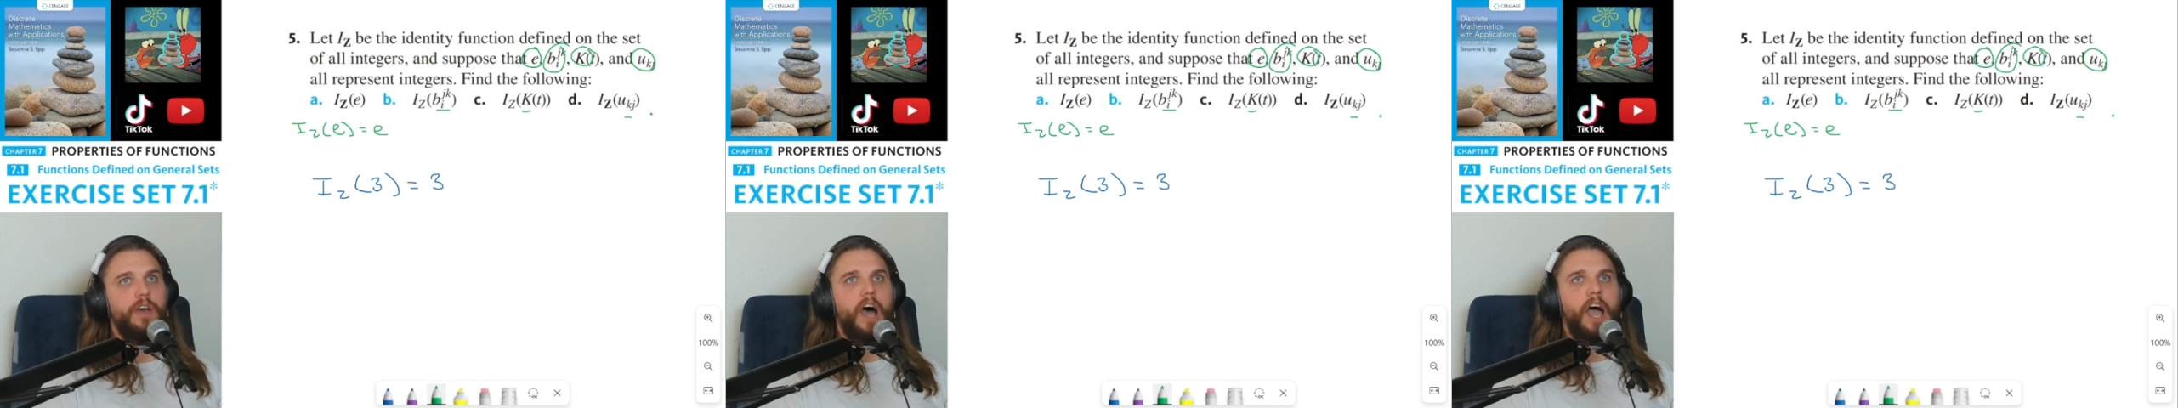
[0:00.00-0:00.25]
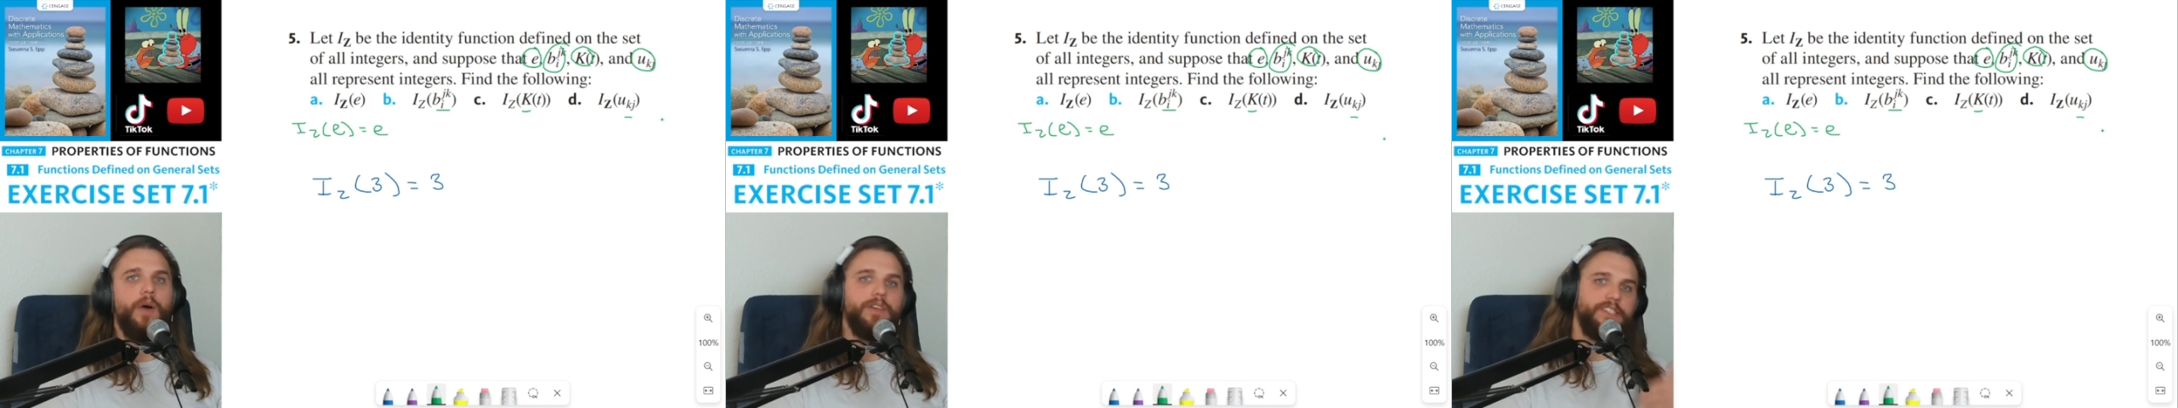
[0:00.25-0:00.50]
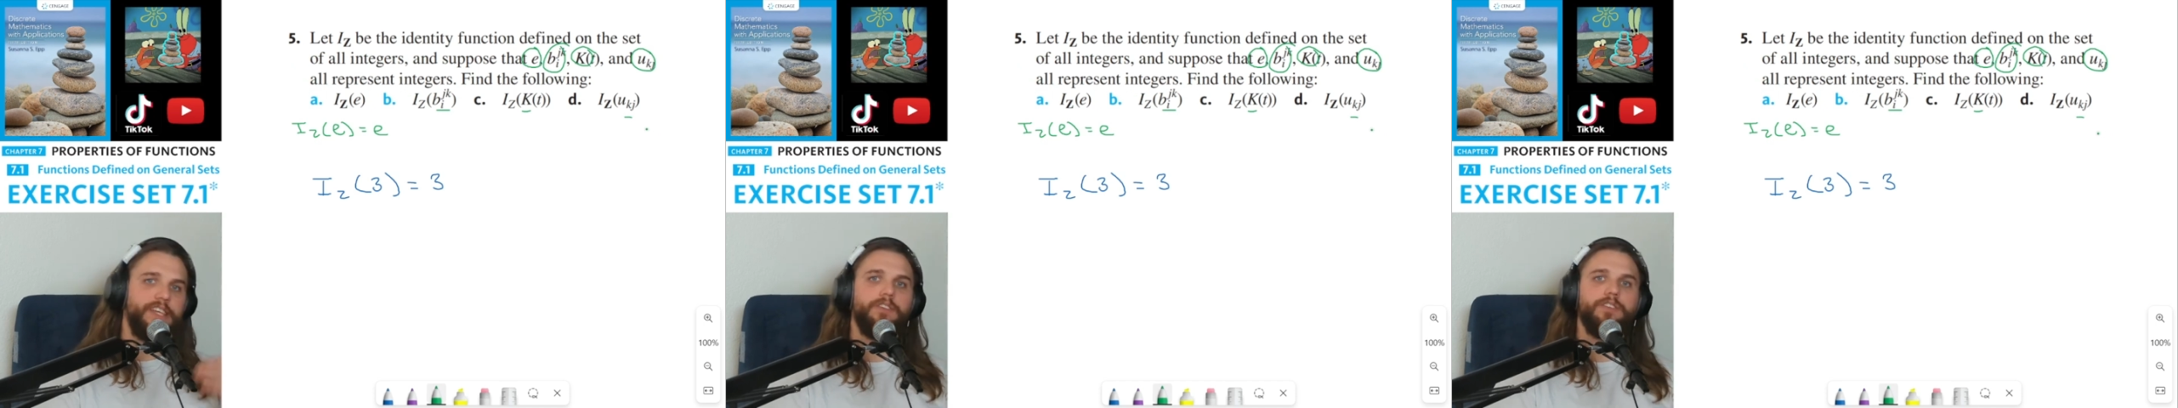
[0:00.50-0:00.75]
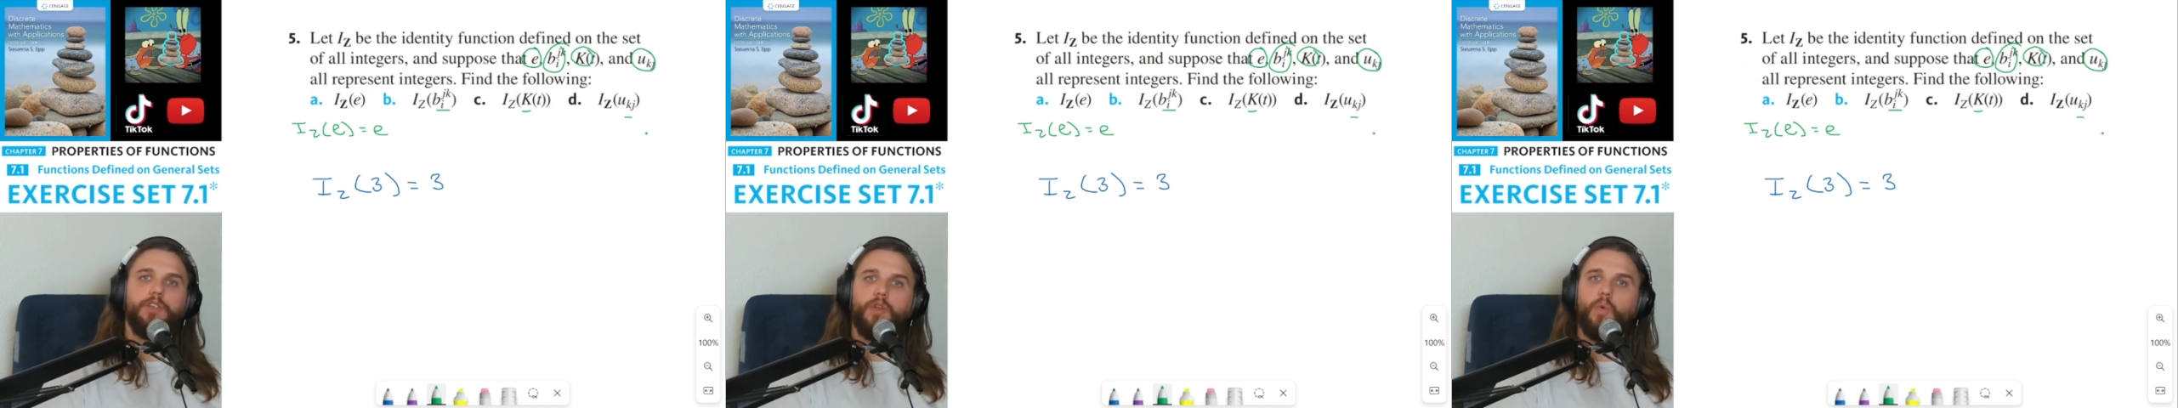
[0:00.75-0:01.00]
I know it sounds a
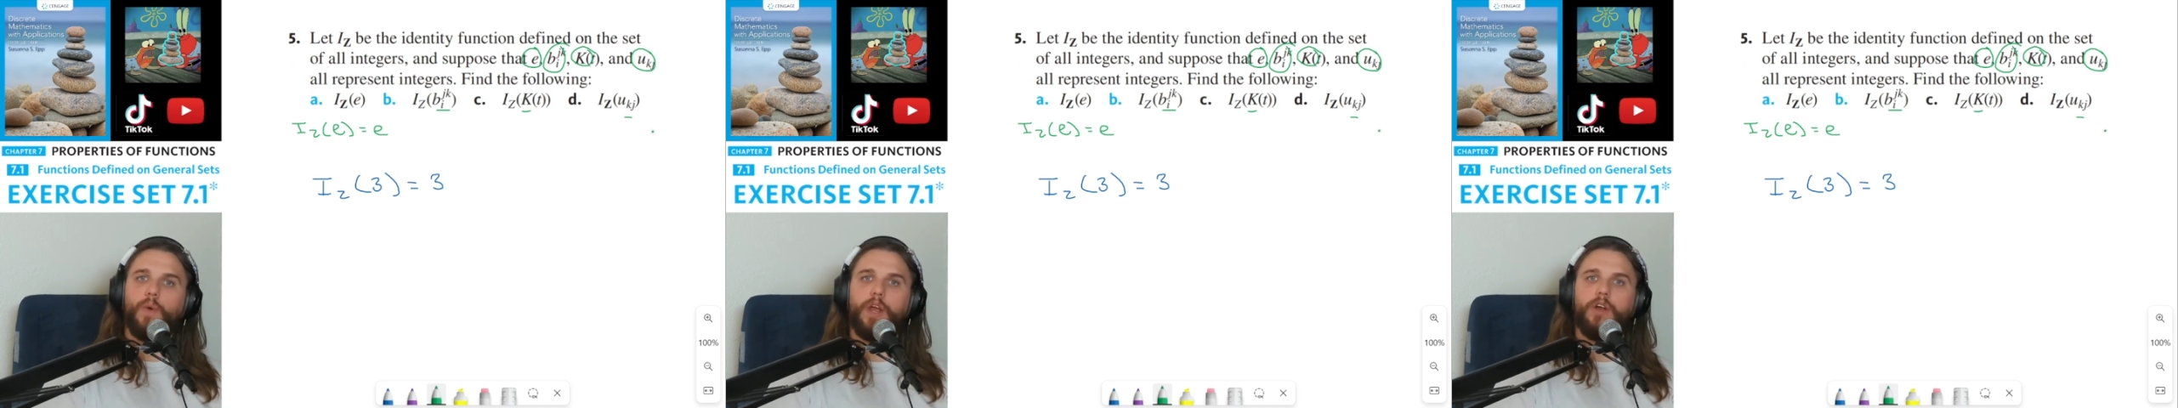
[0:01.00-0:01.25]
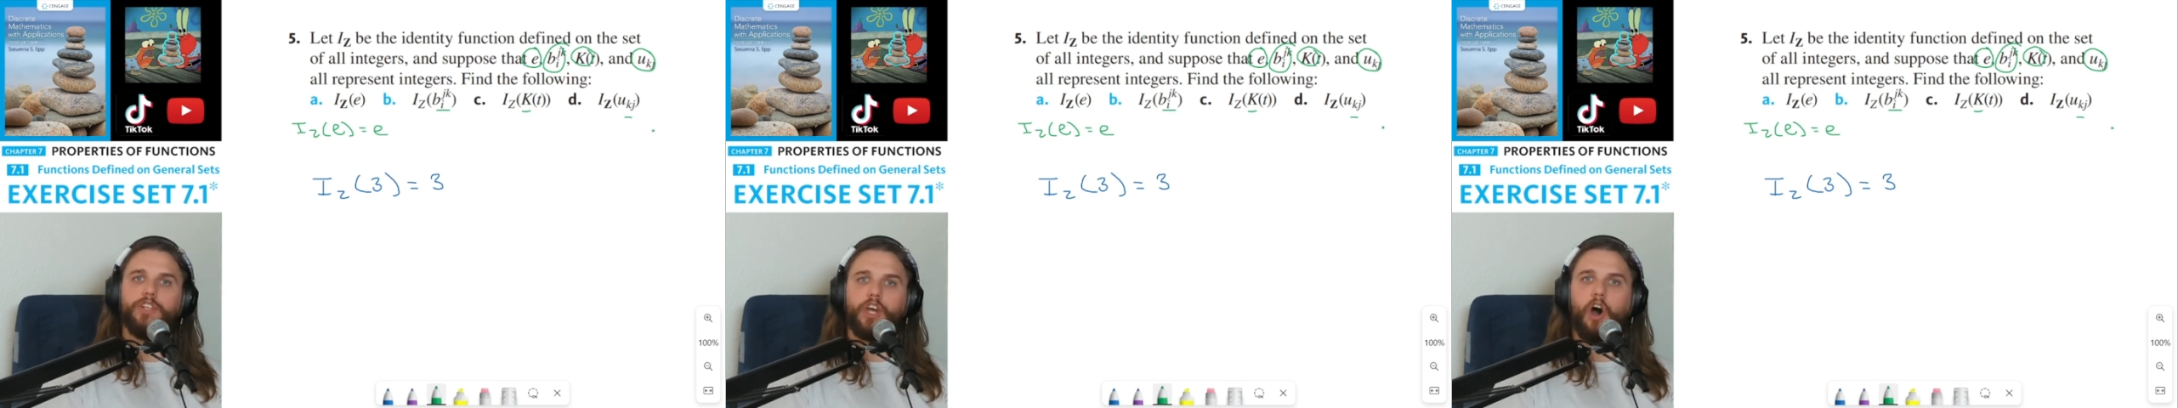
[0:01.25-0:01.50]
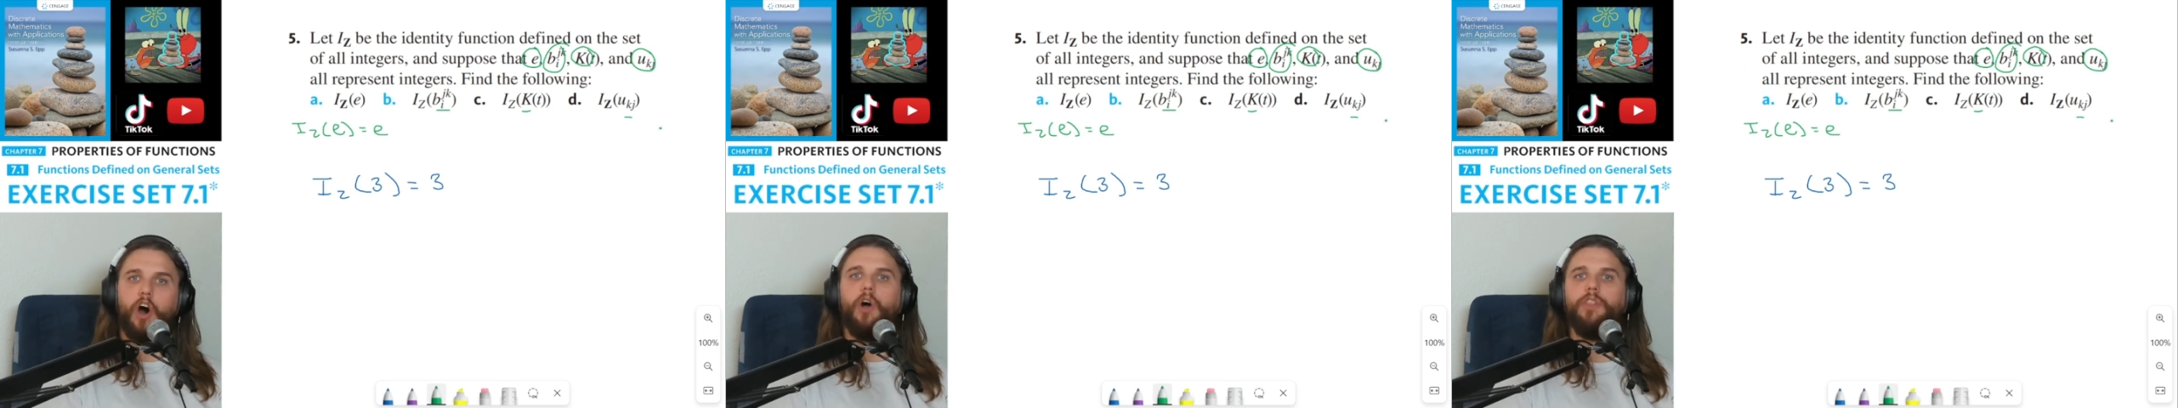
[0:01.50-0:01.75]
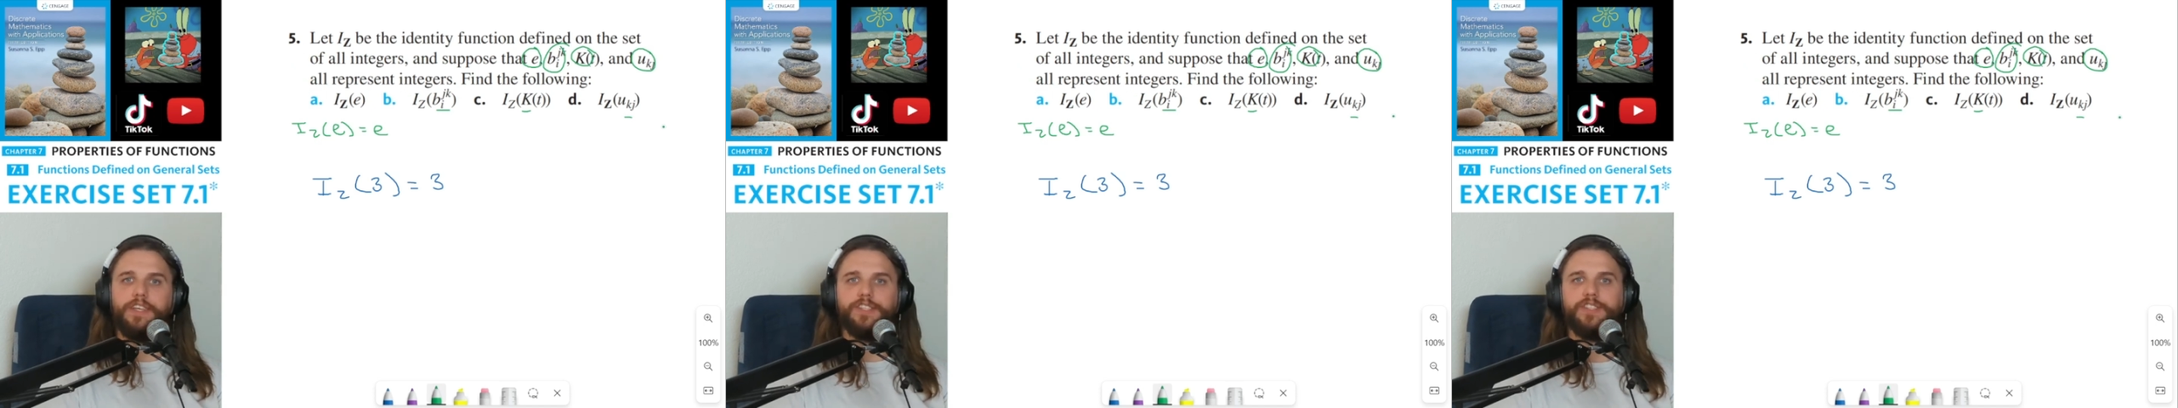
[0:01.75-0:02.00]
little weird to call
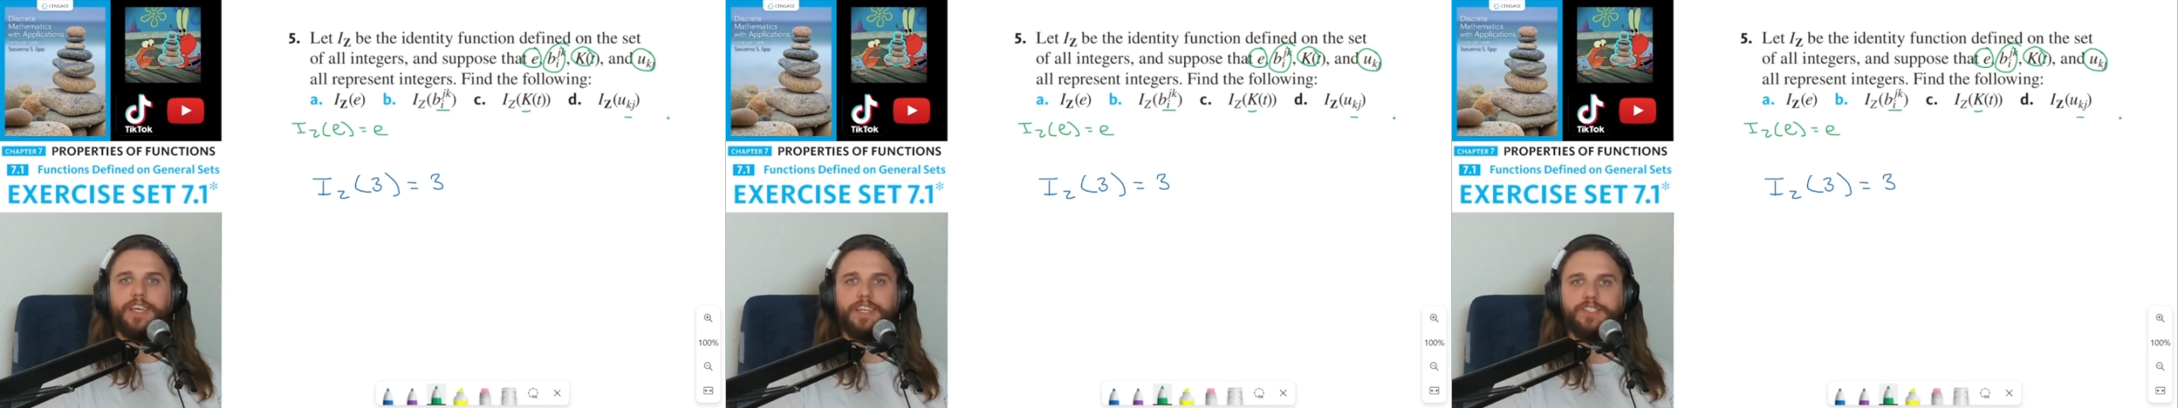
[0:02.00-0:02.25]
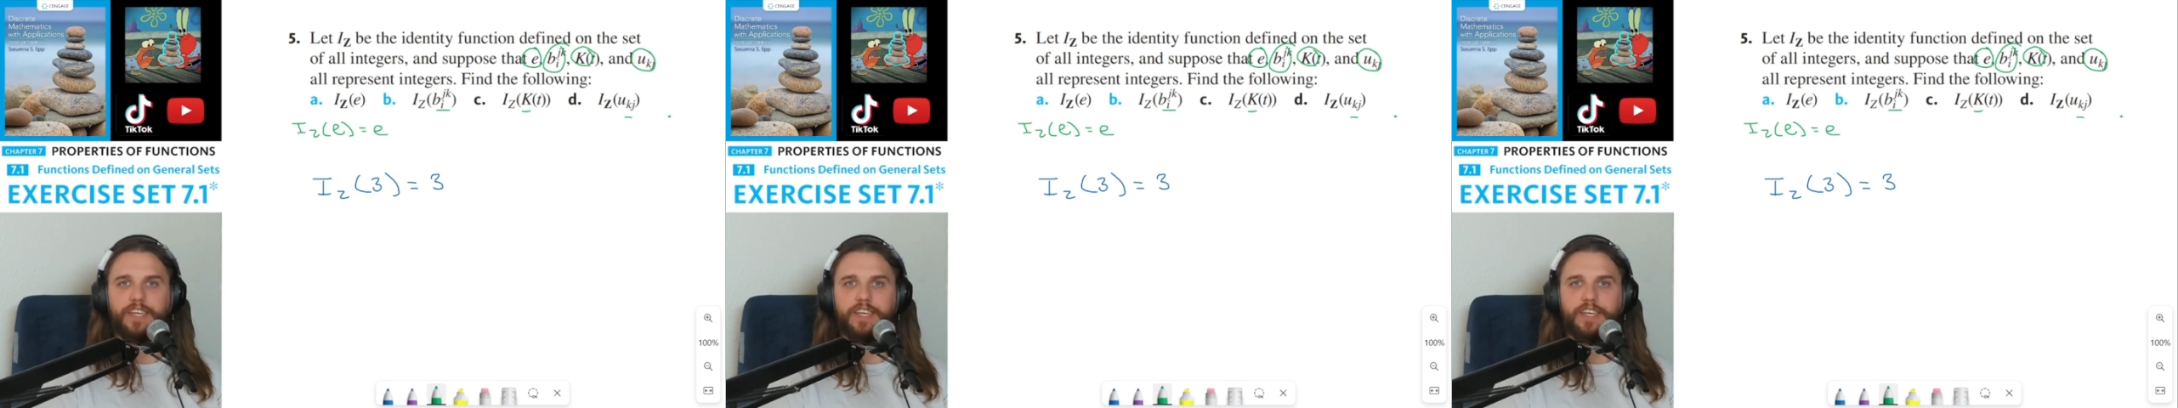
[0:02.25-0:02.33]
these things